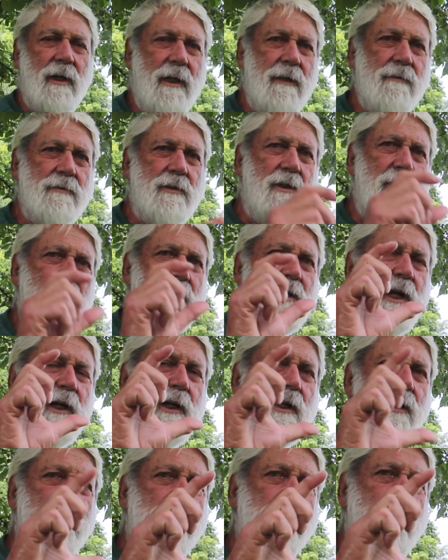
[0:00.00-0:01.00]
leaves, and you
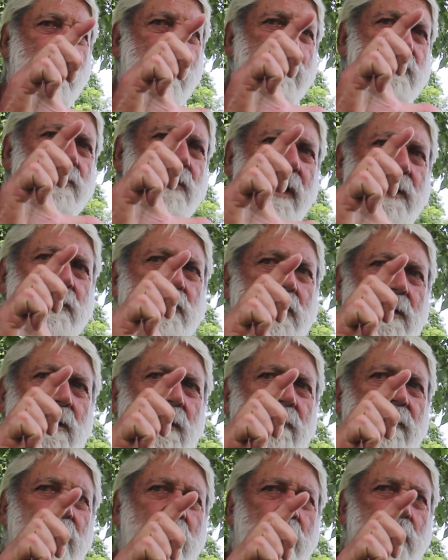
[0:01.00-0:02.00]
take a section
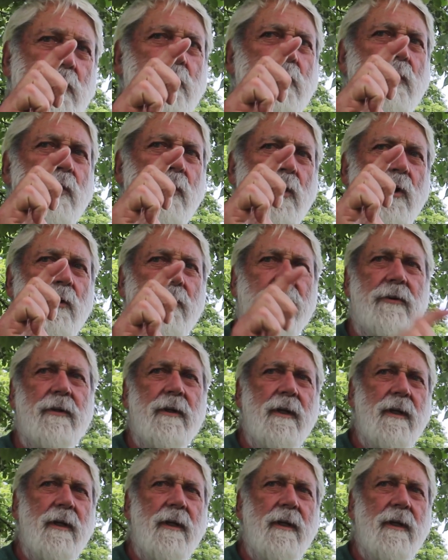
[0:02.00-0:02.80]
of the new growth,